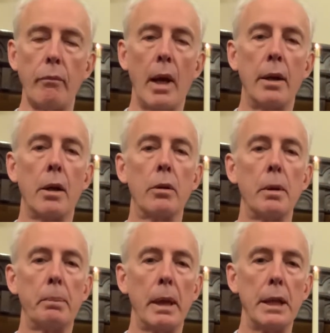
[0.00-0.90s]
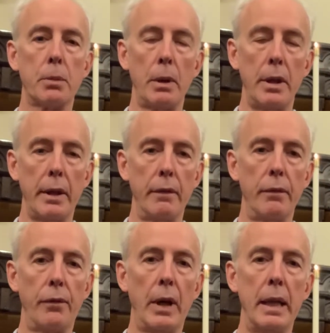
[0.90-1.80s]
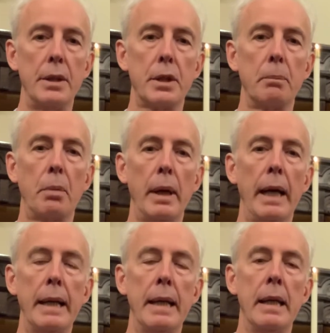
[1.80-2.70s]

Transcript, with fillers: and go to a place where you can find some bread